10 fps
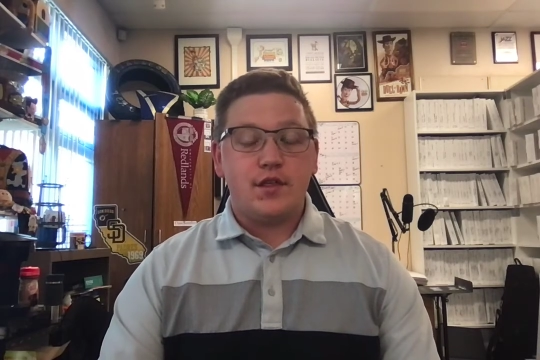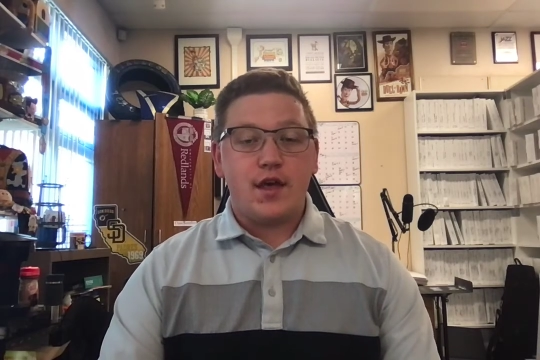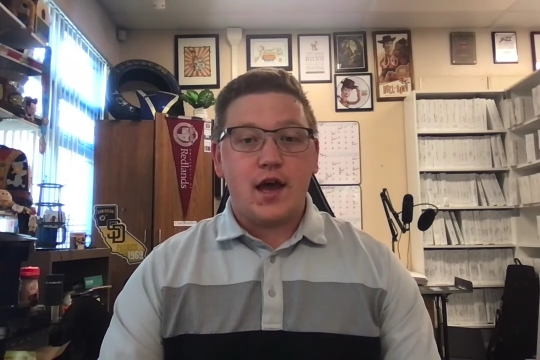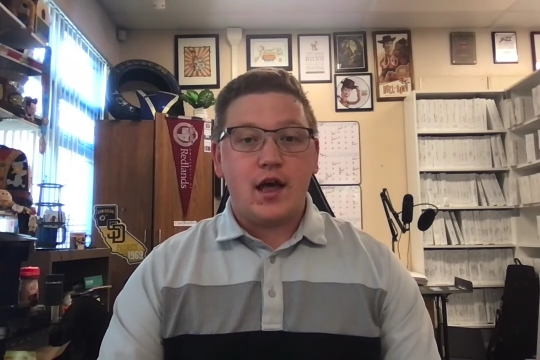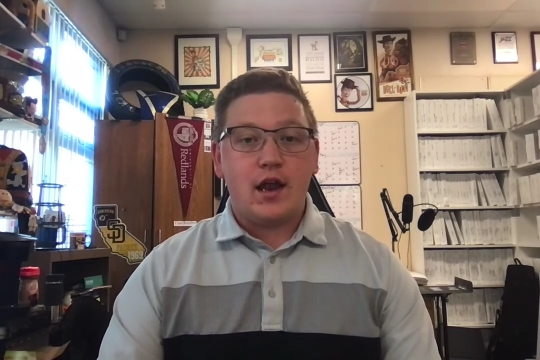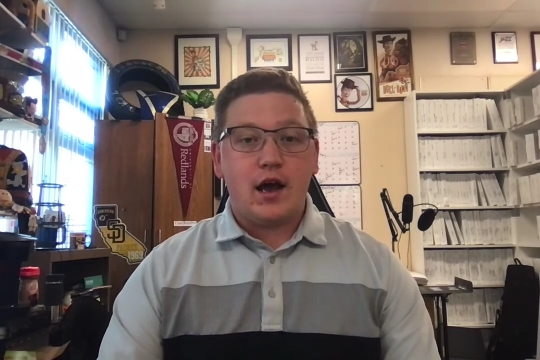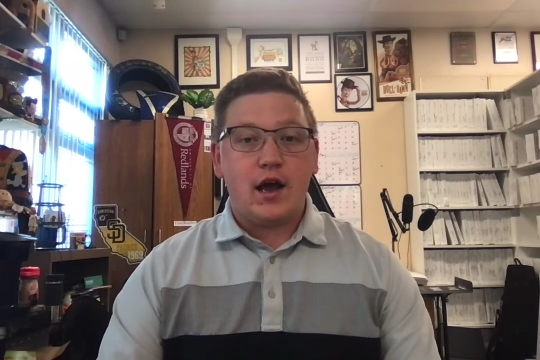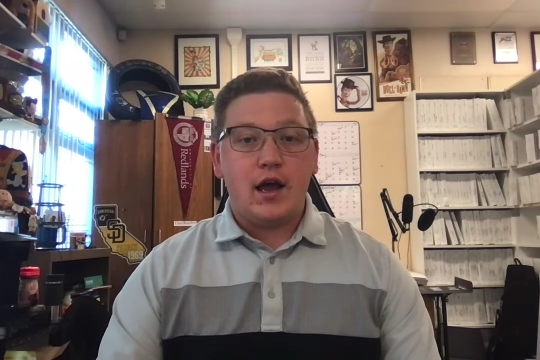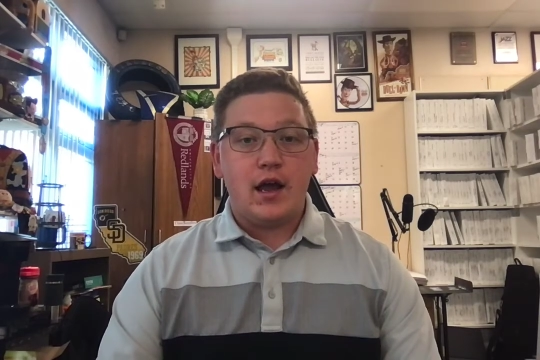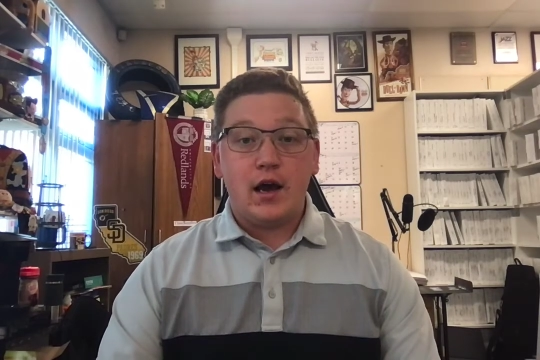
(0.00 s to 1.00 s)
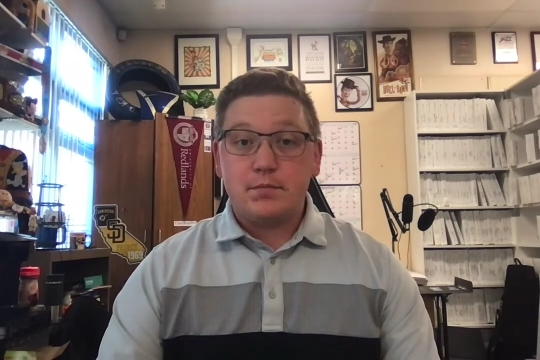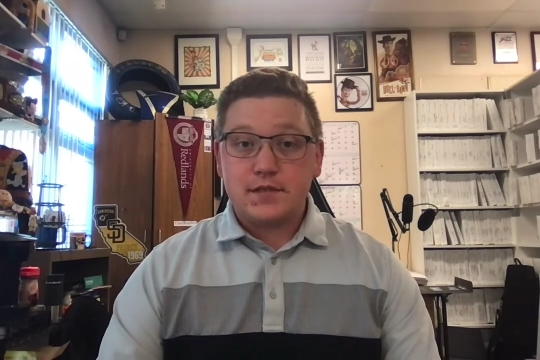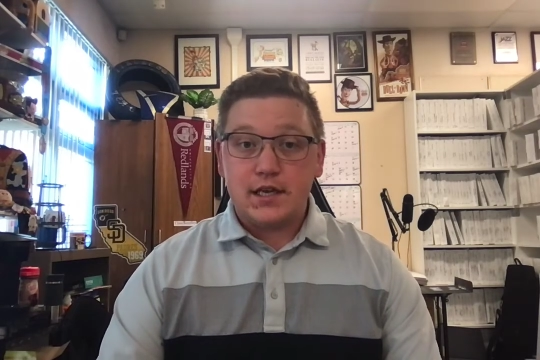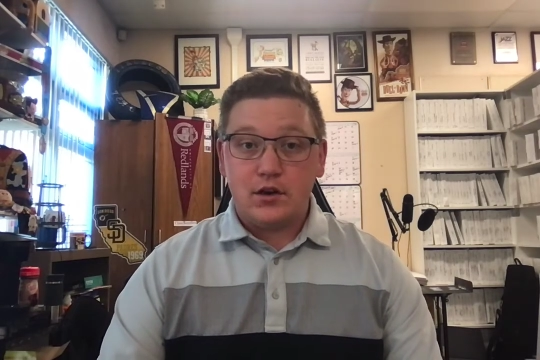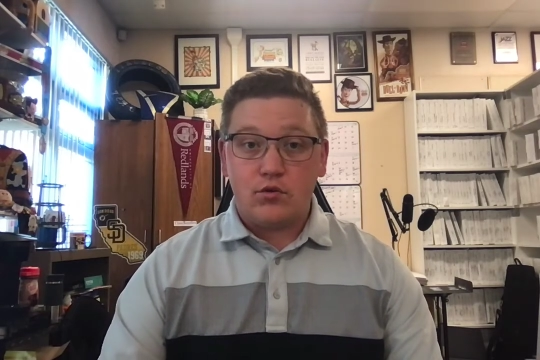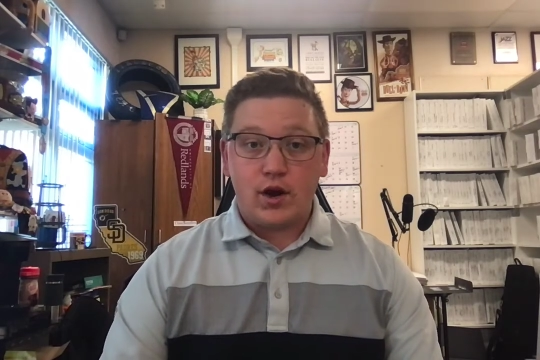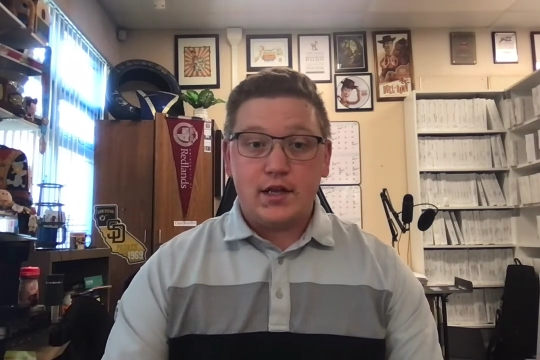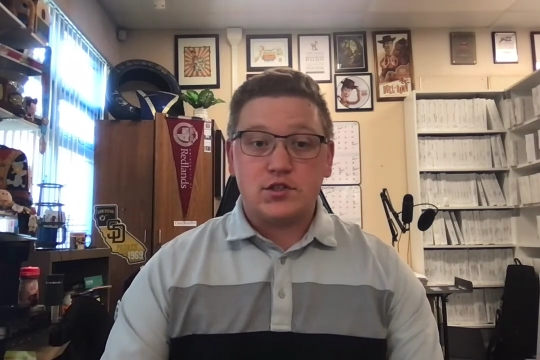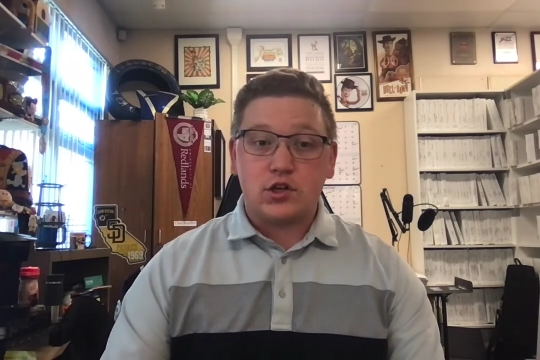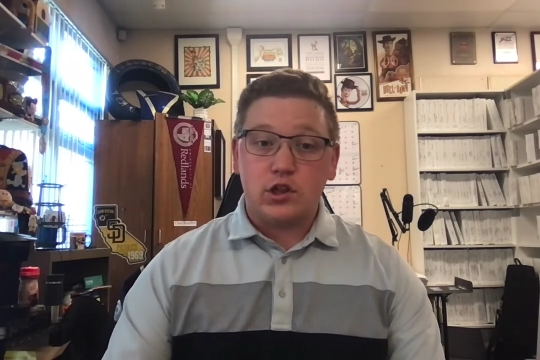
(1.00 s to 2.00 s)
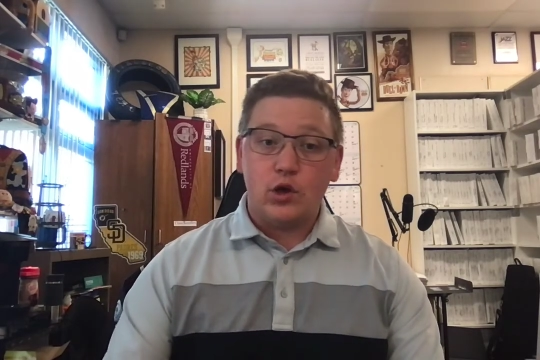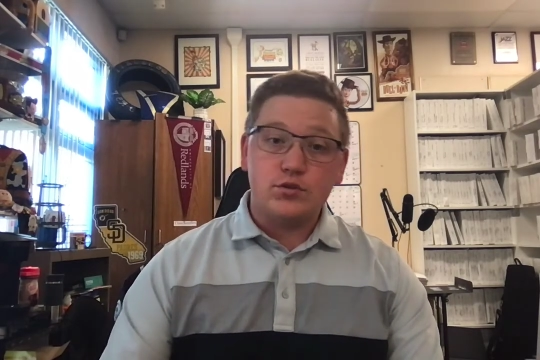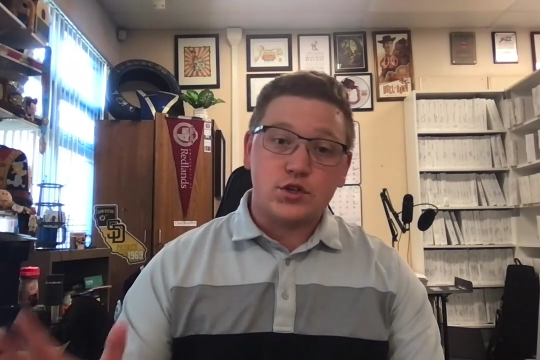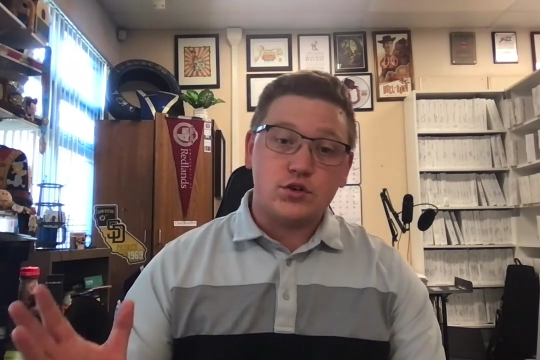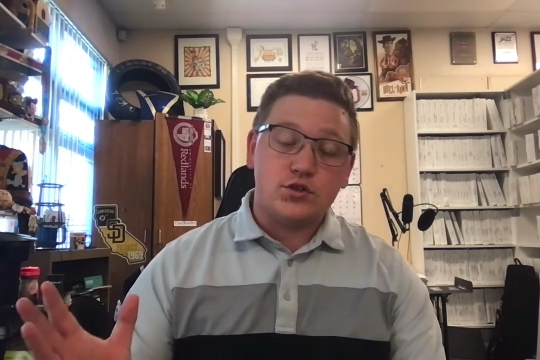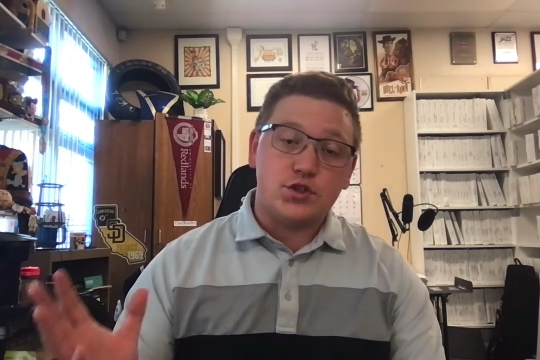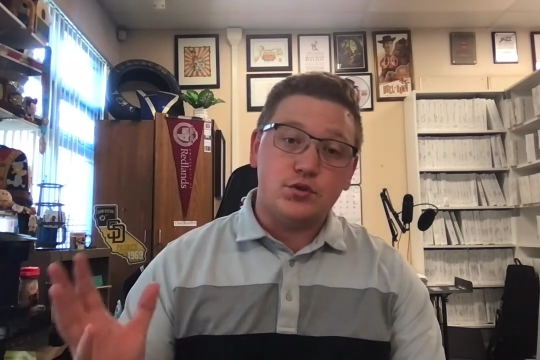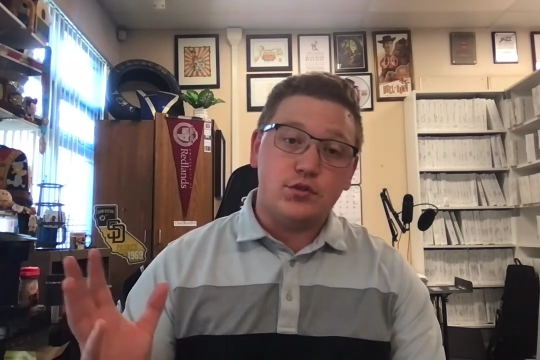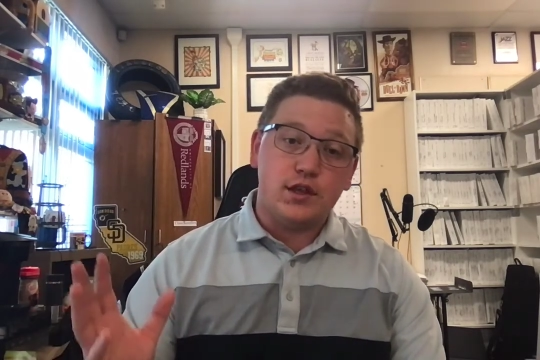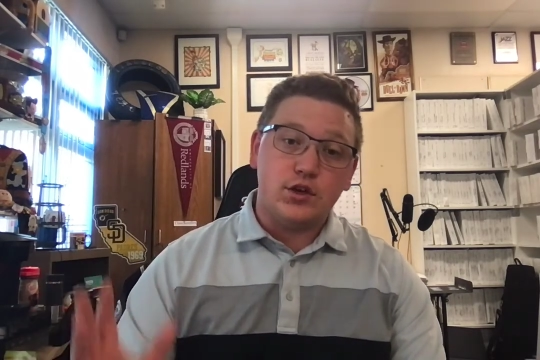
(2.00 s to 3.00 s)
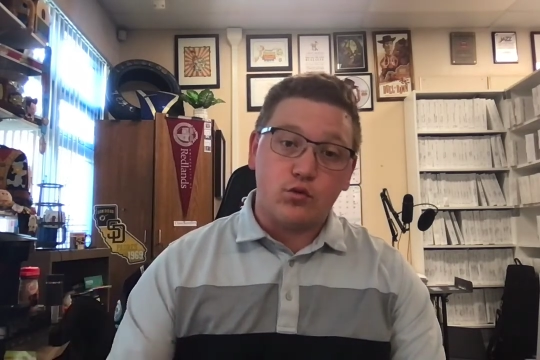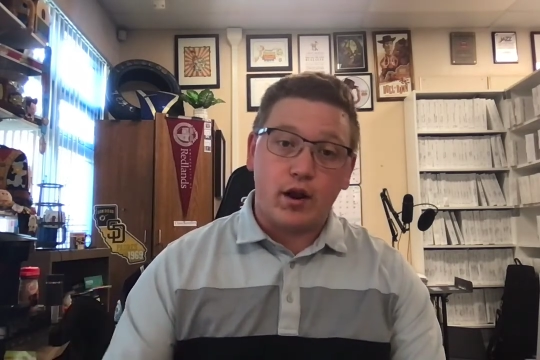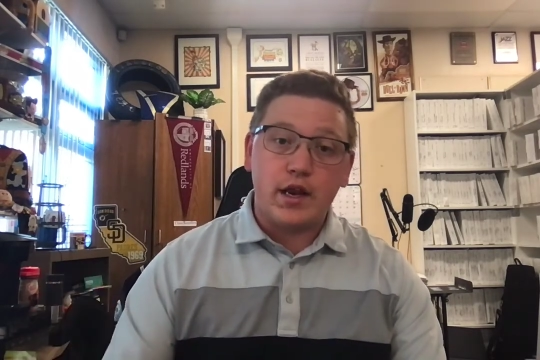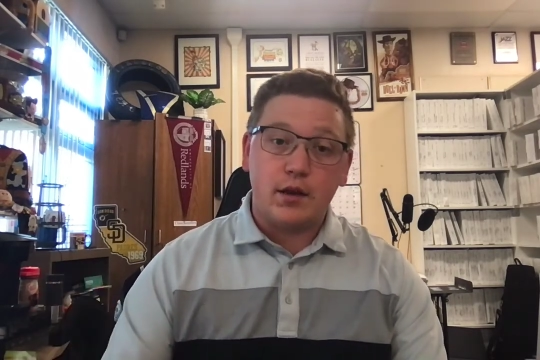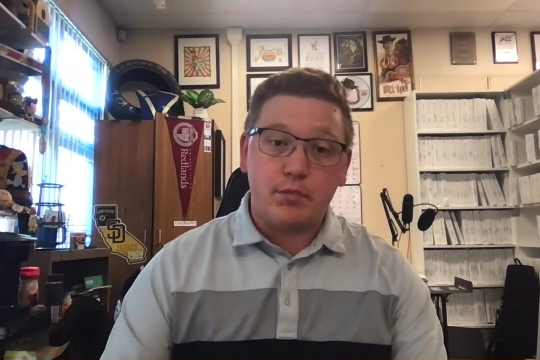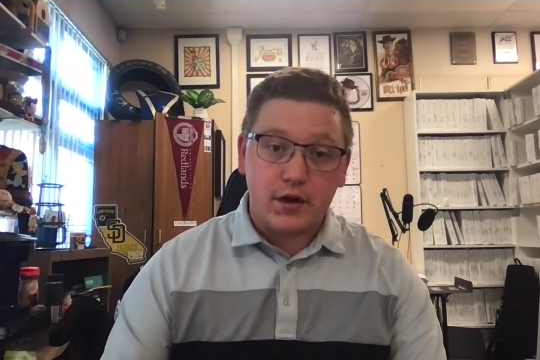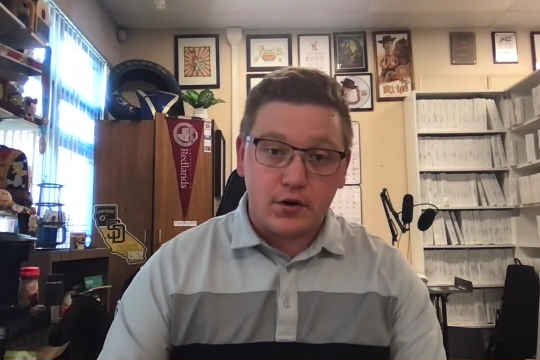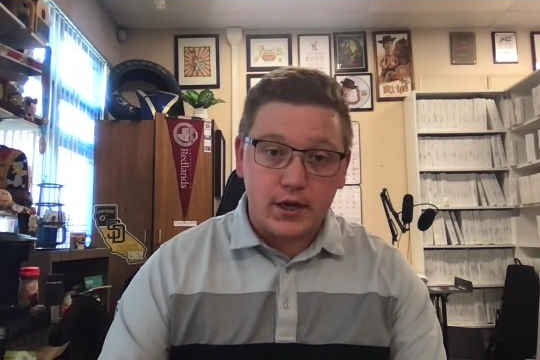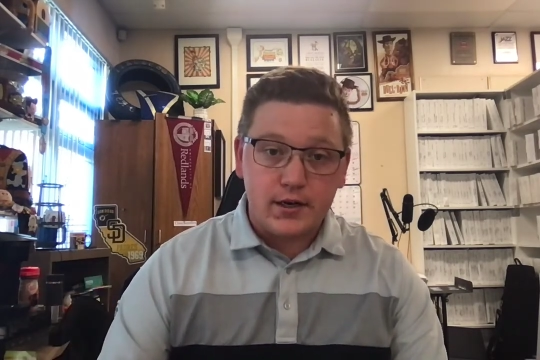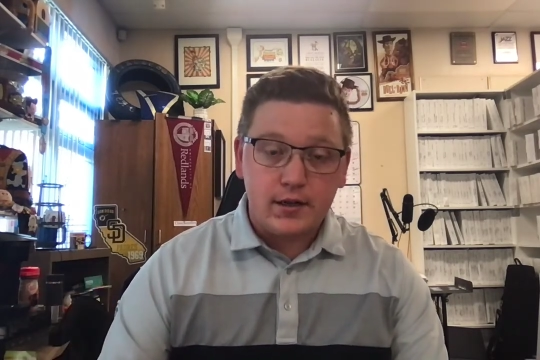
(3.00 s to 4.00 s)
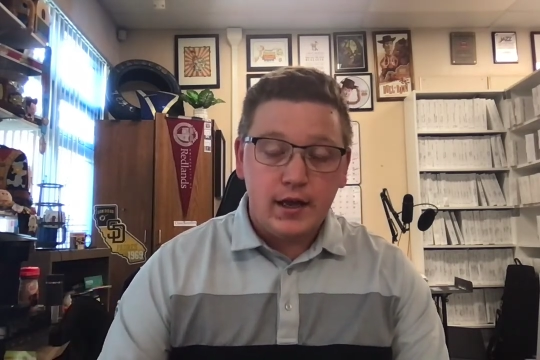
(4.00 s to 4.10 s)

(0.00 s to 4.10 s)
that I update grades closer to the grading period.